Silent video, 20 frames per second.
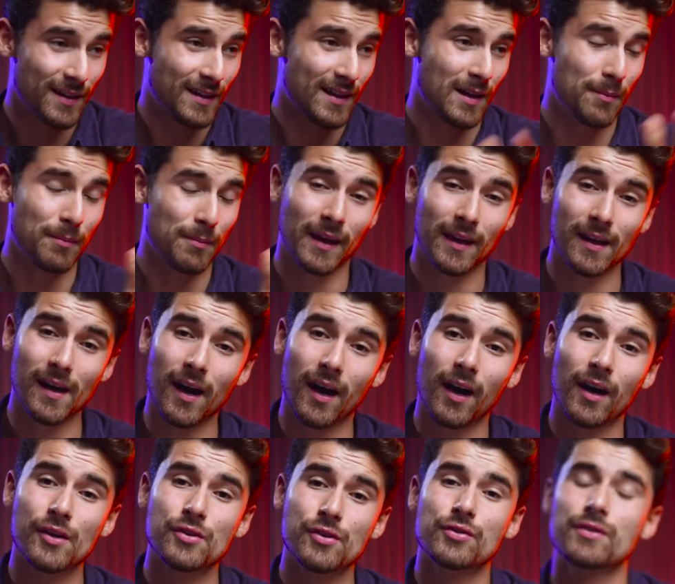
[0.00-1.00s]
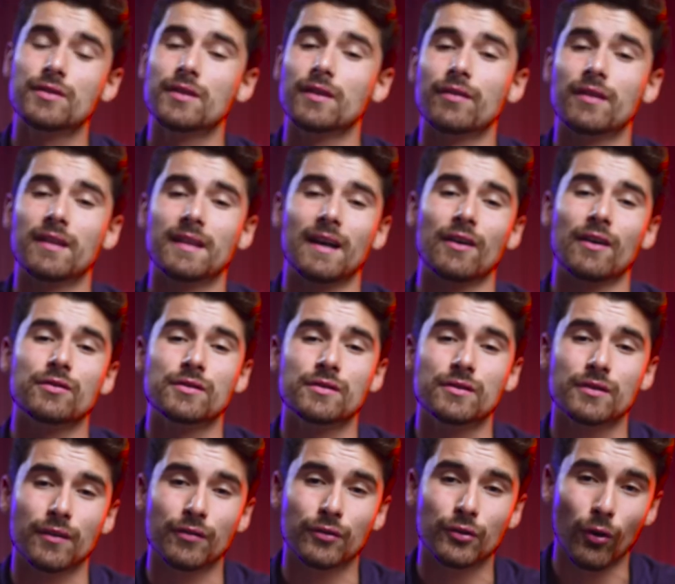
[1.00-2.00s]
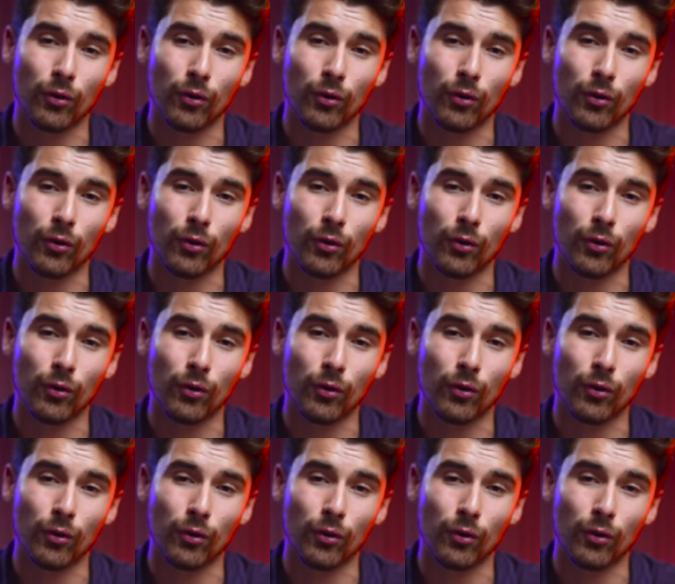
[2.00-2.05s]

and making hundreds of thousands of